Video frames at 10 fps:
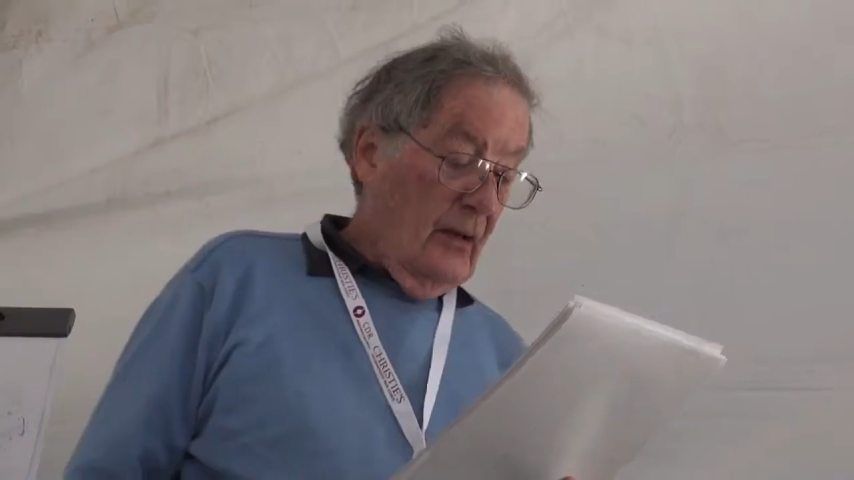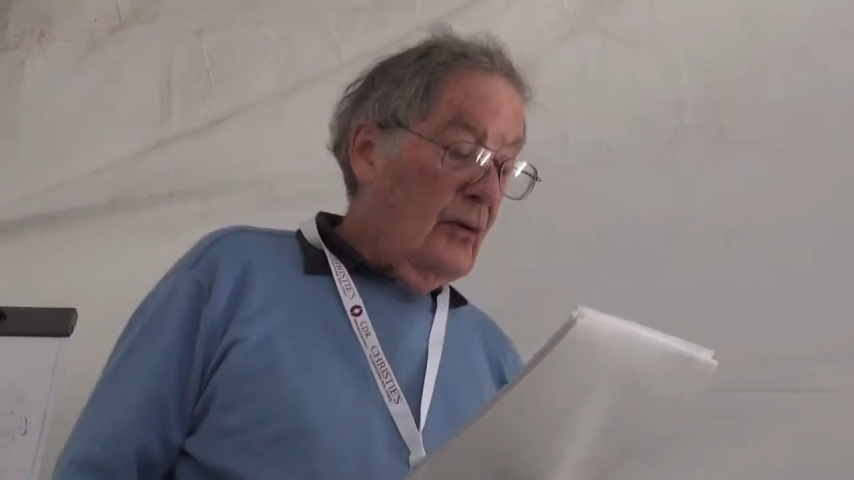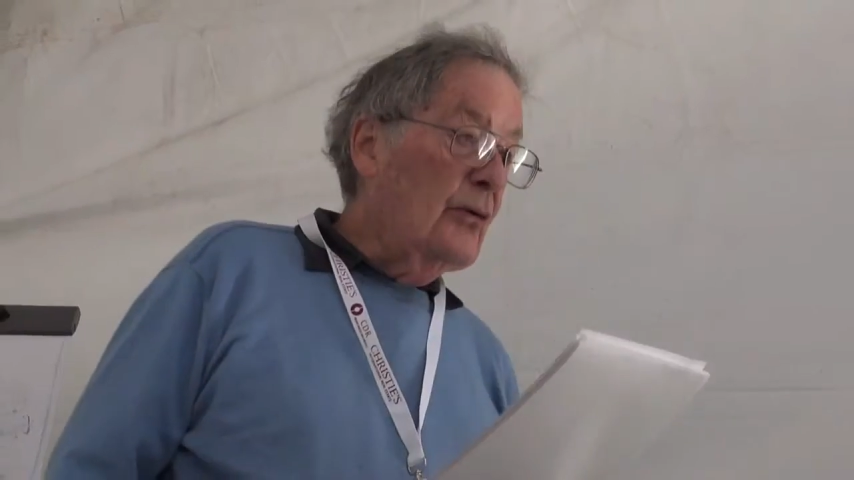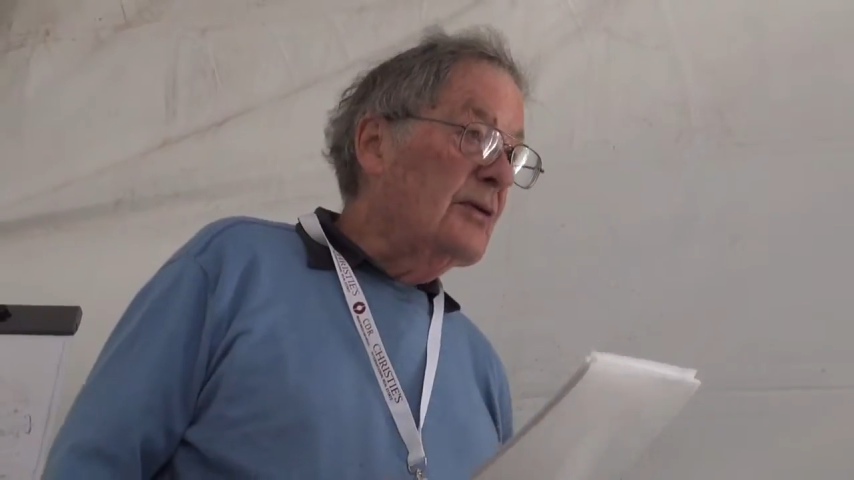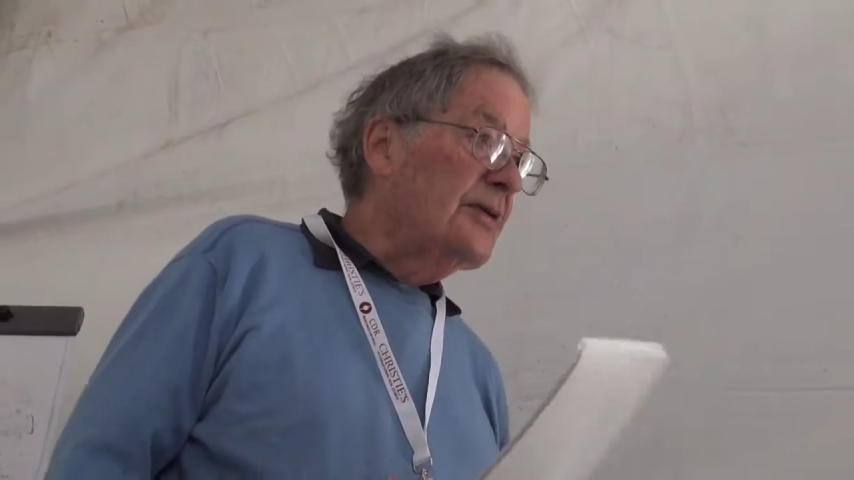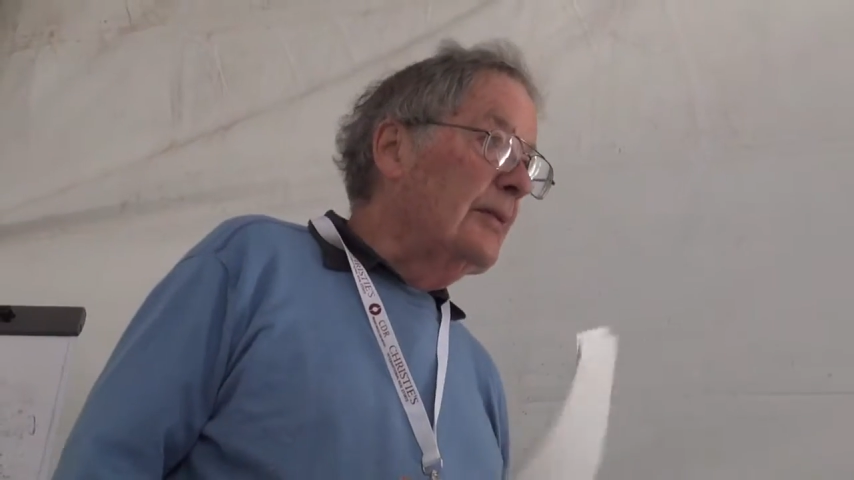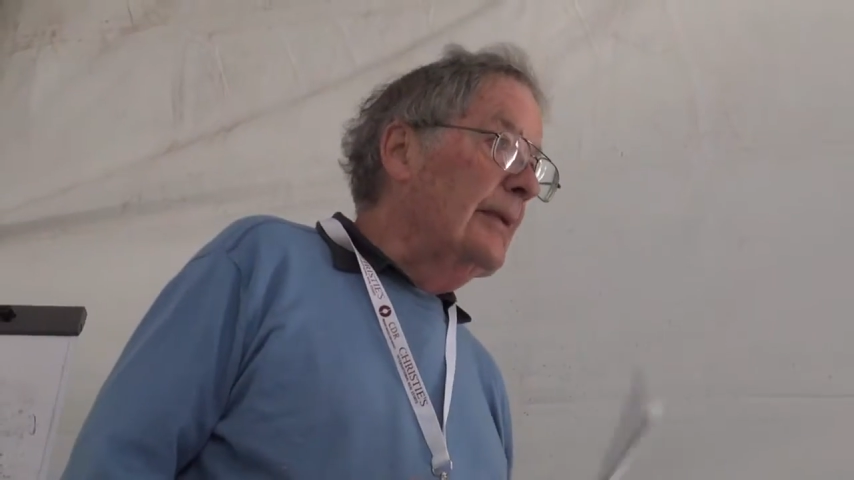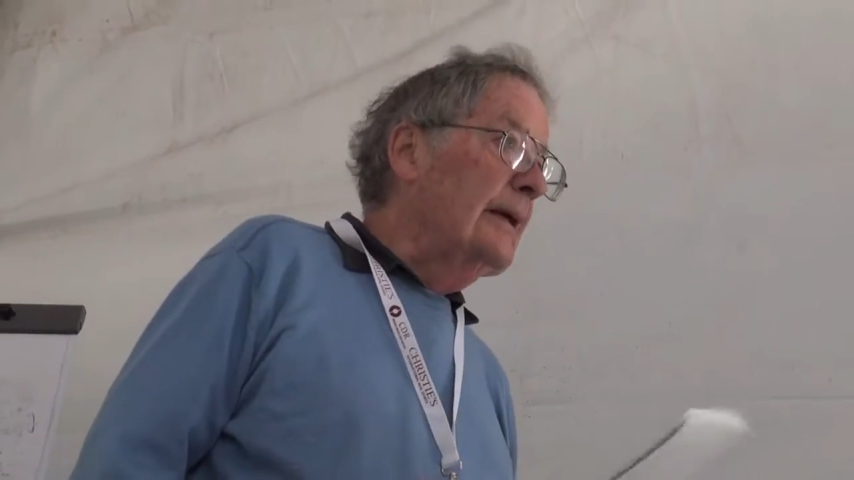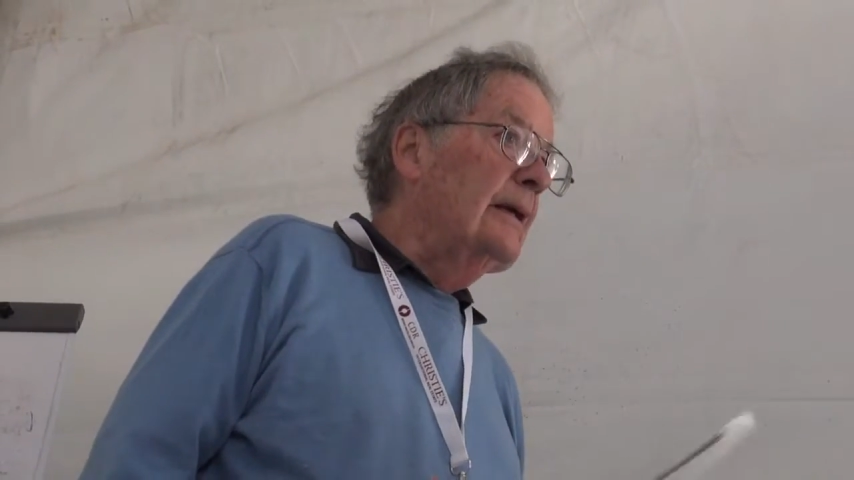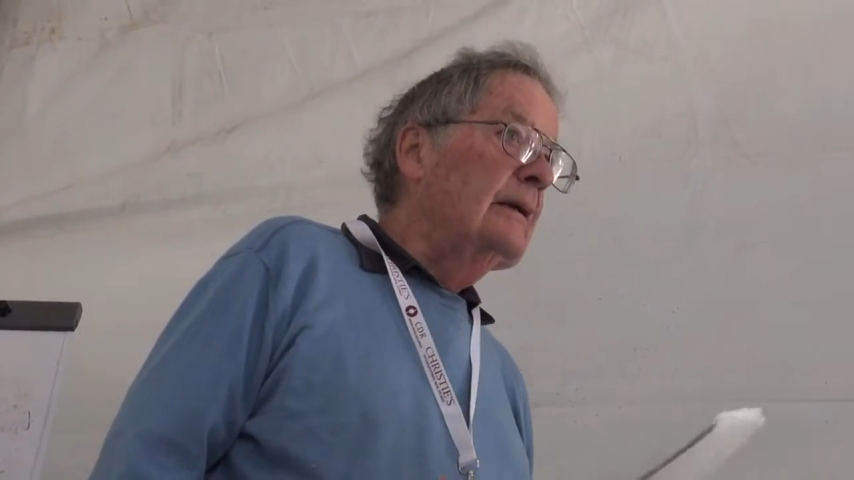who is the
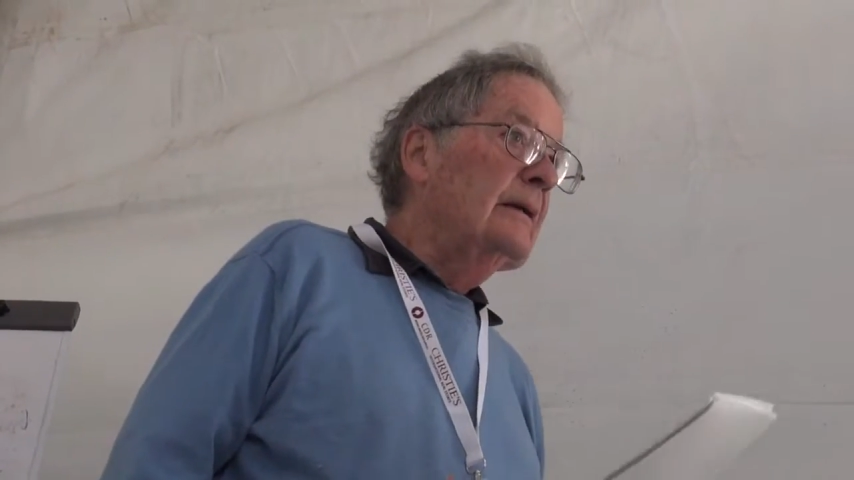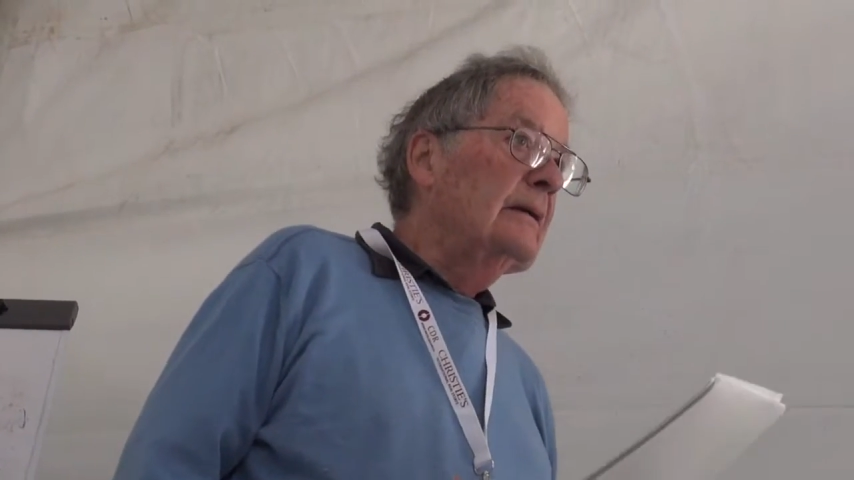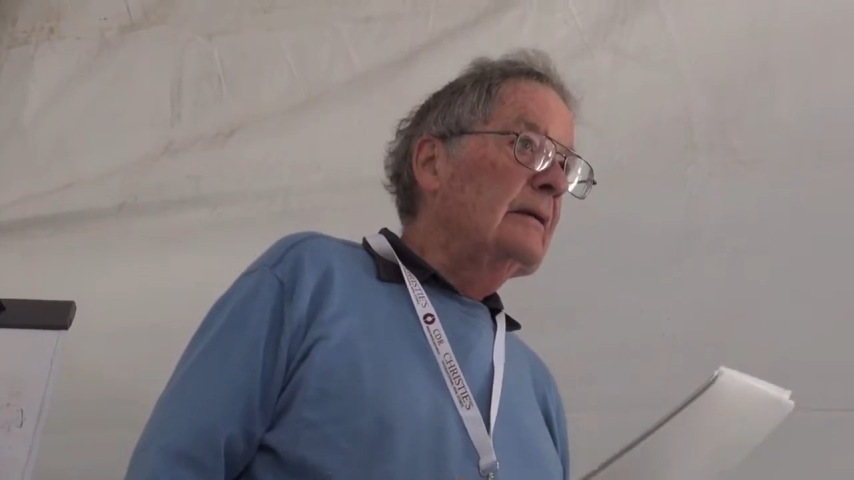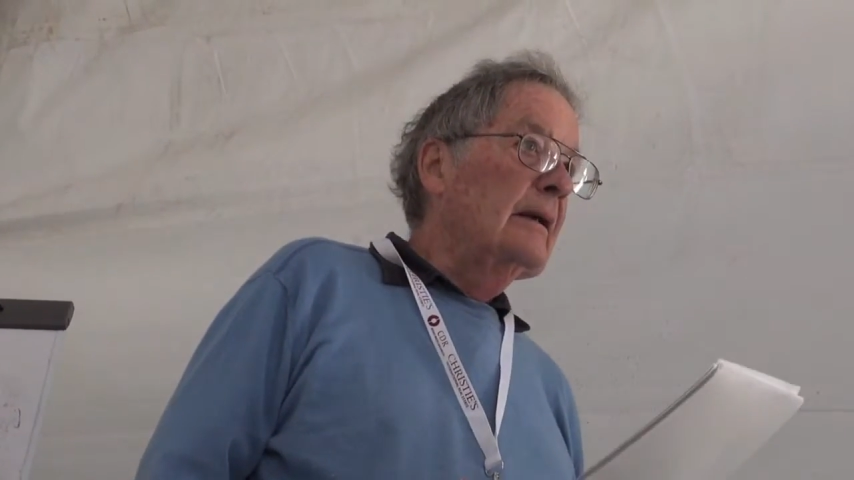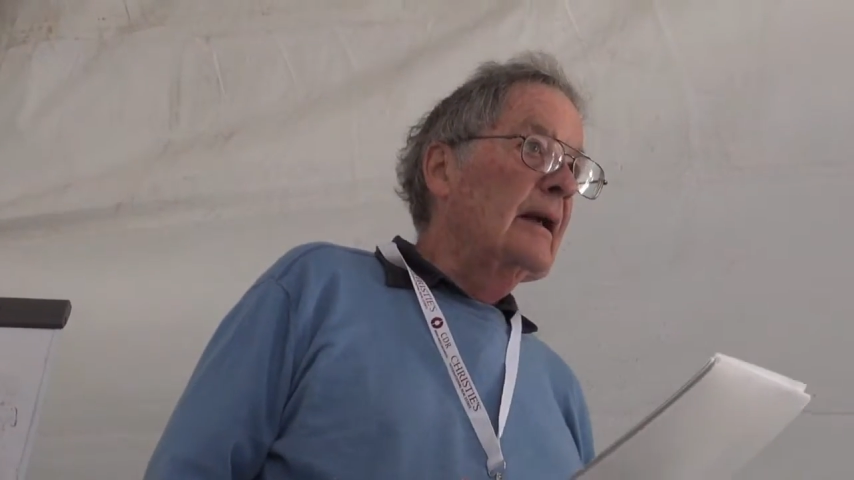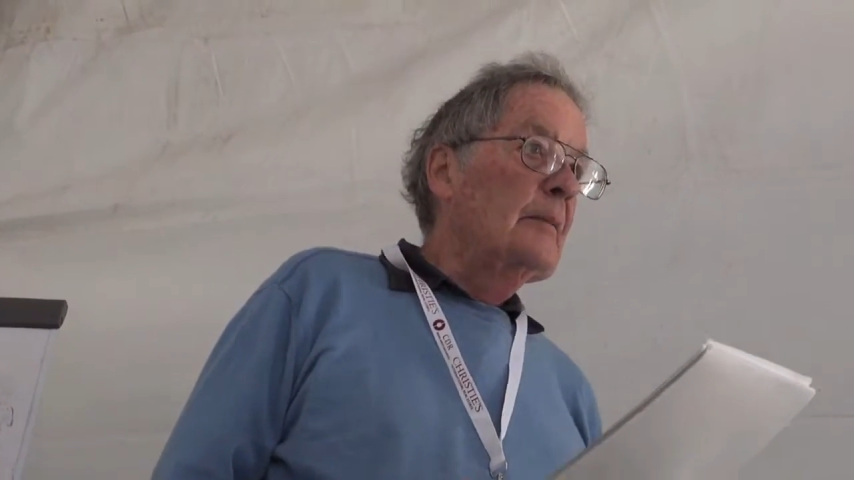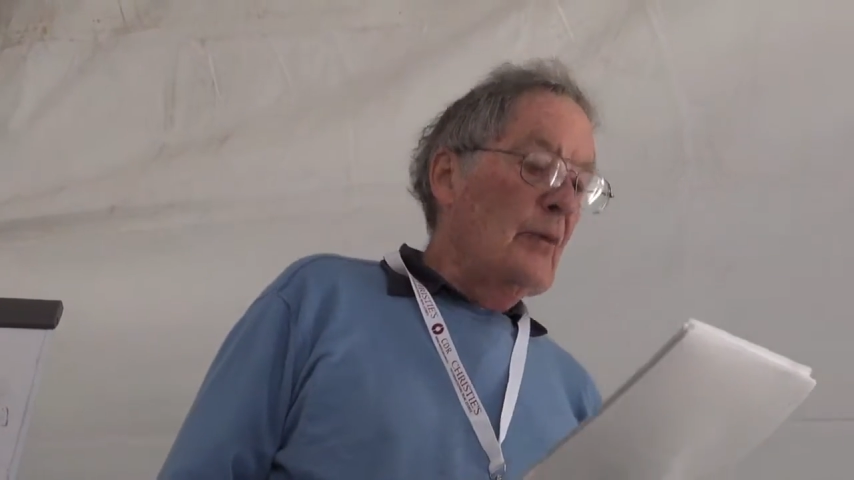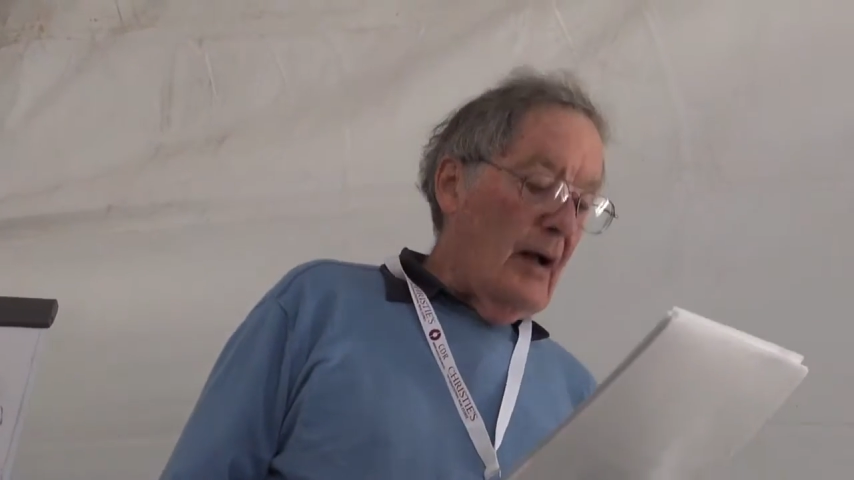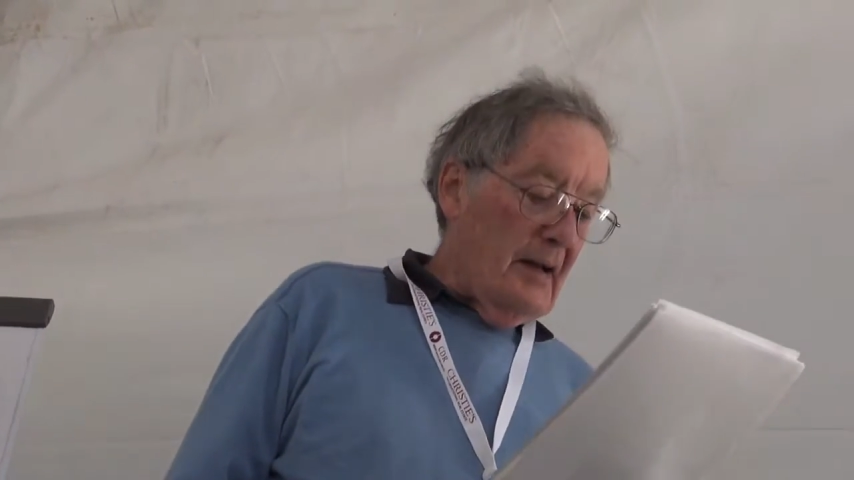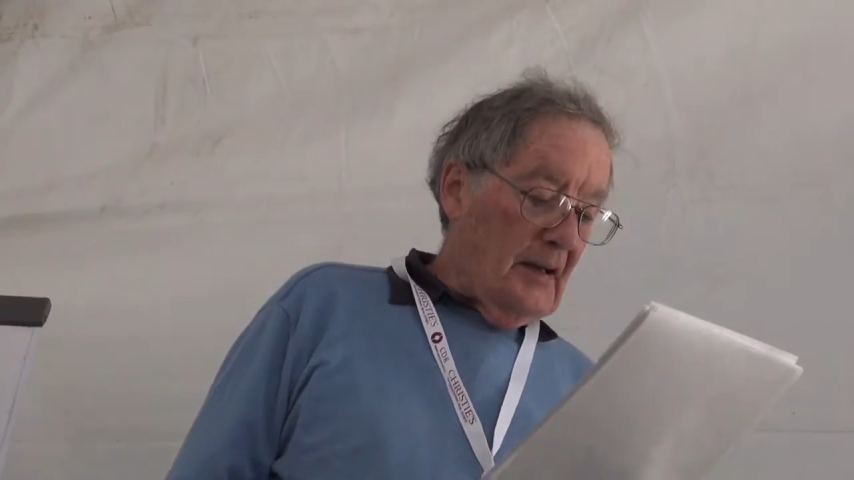me that I'm
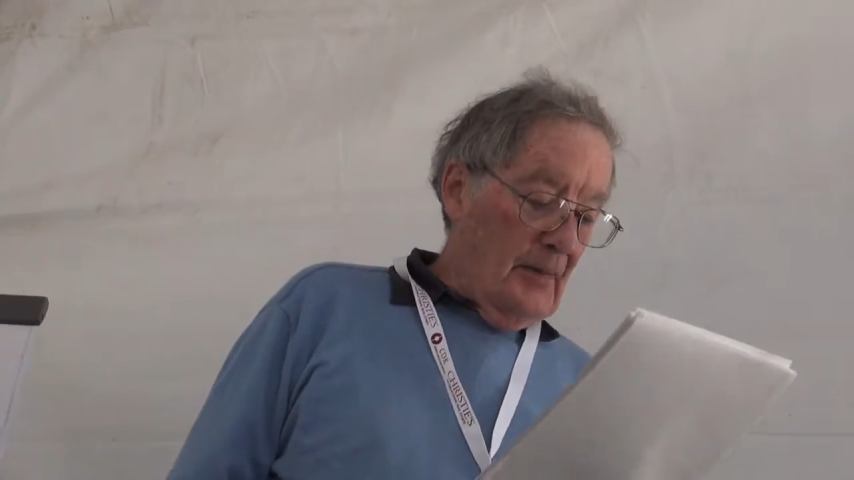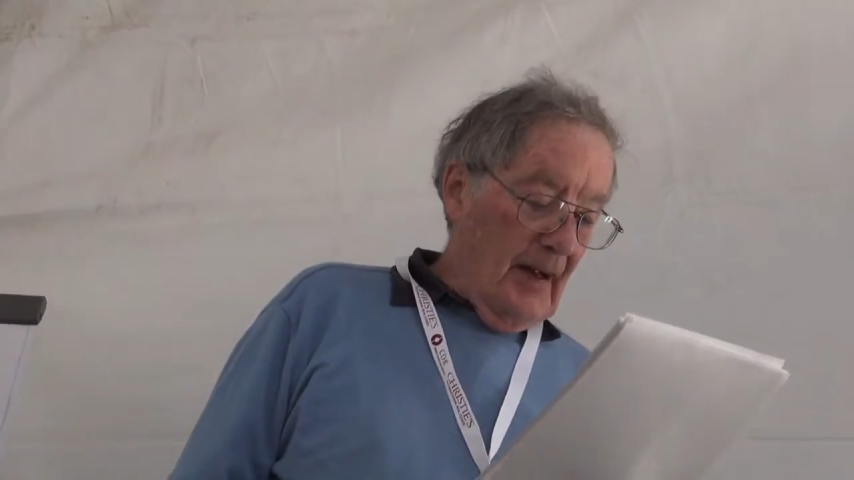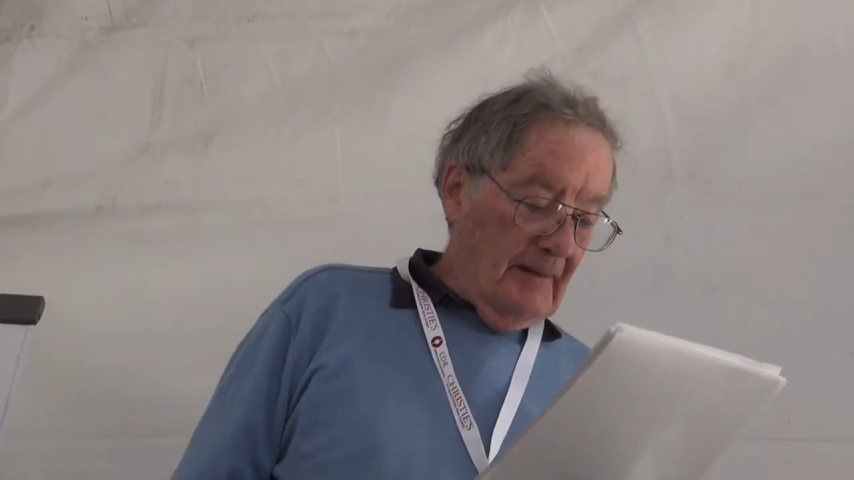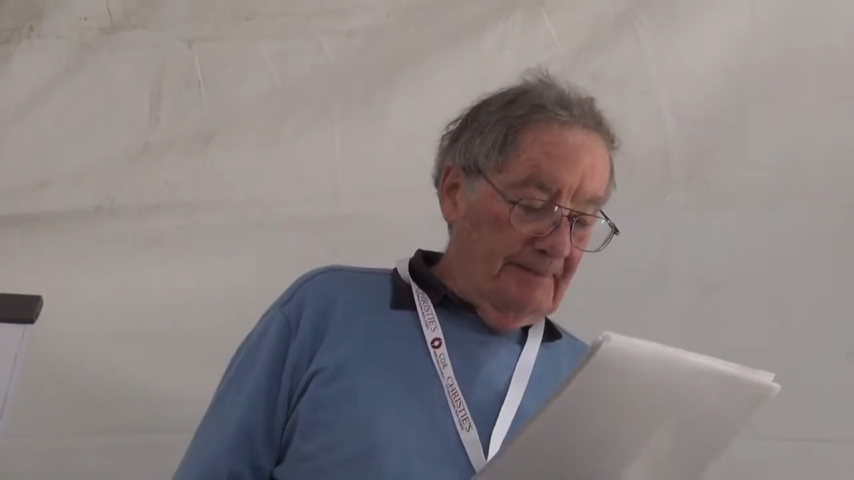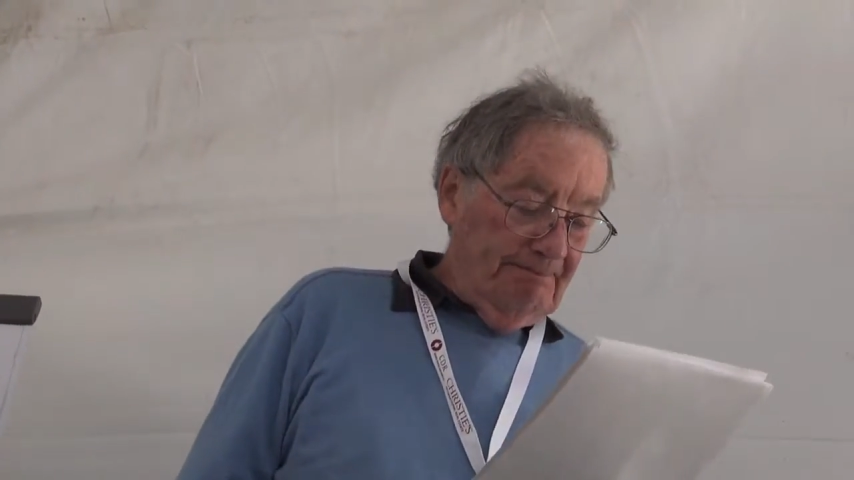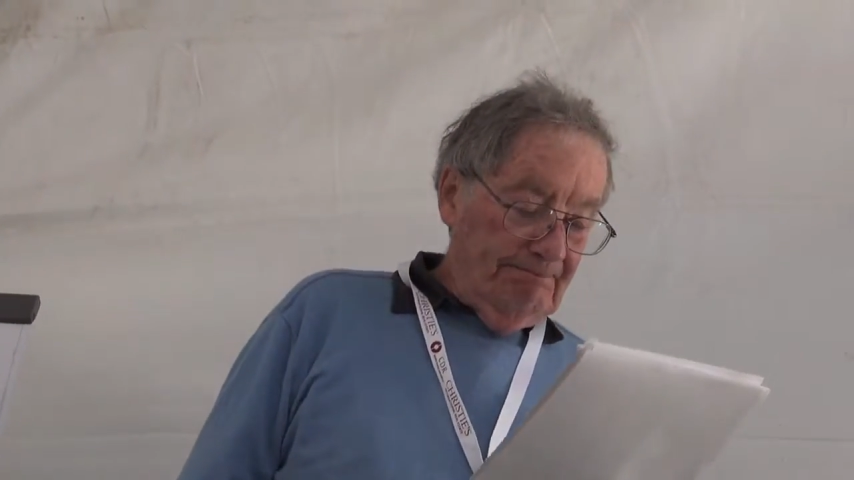writing about?